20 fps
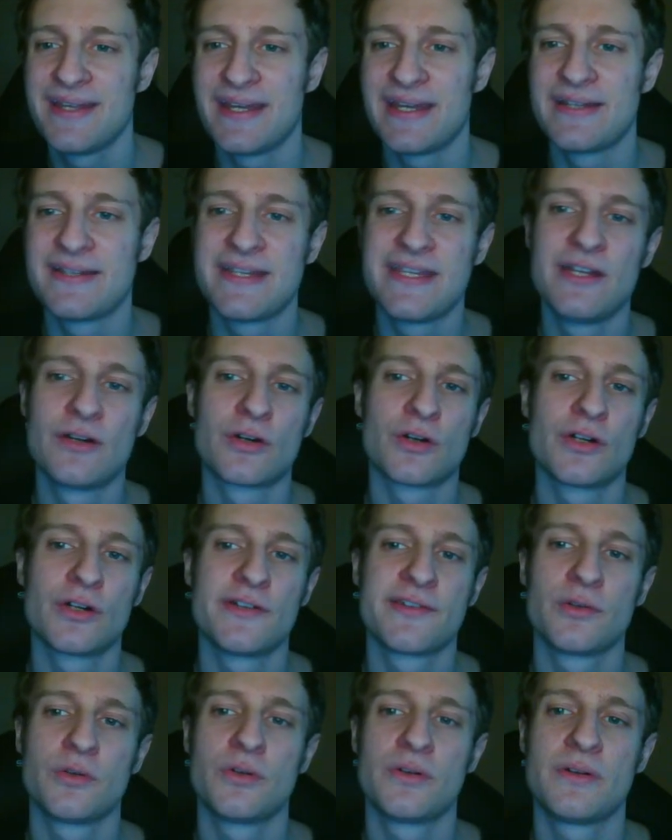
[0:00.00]
and here
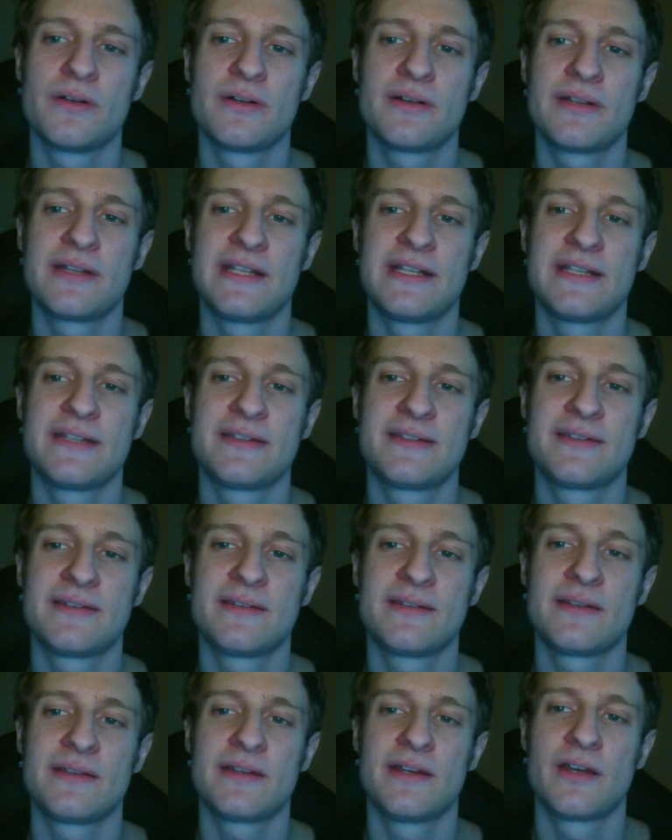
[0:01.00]
also it's
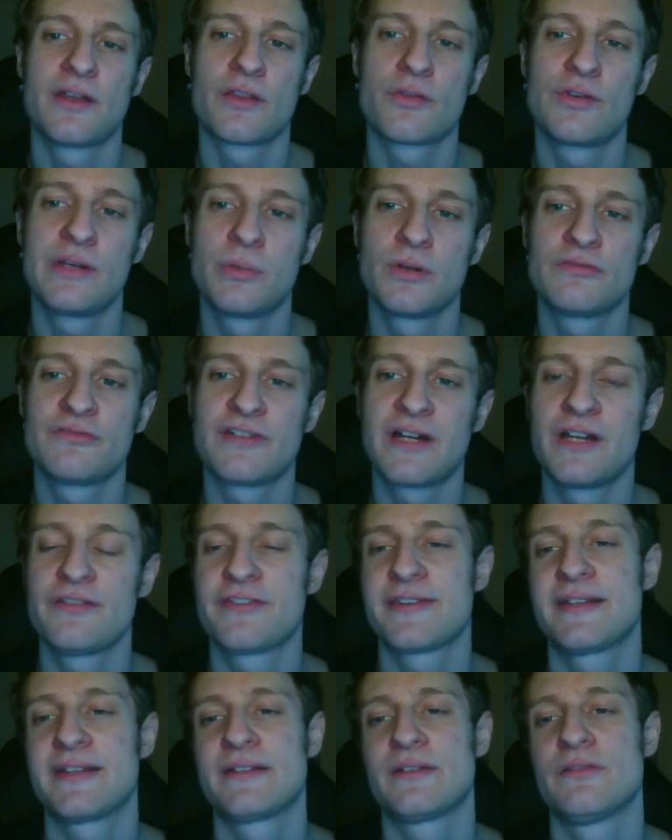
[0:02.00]
3.5
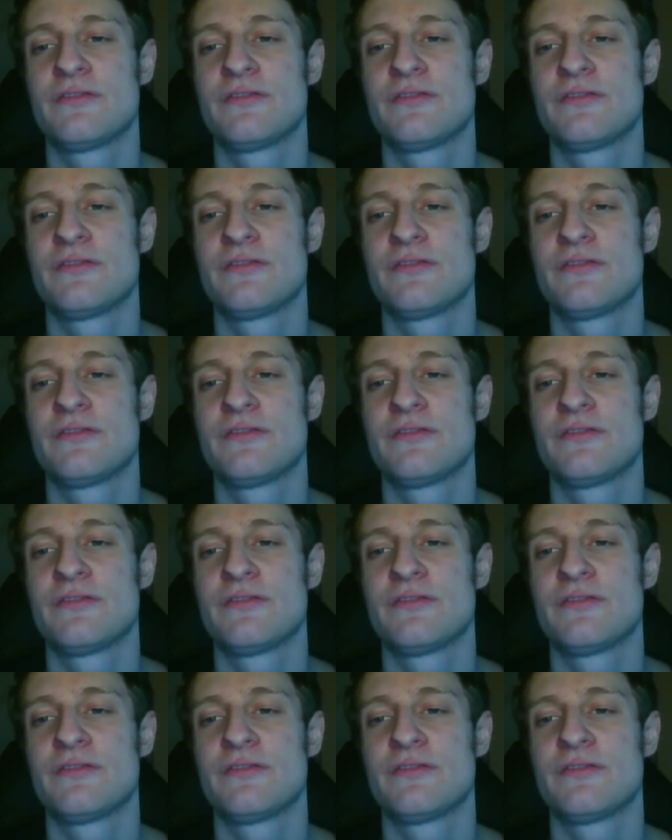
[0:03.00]
is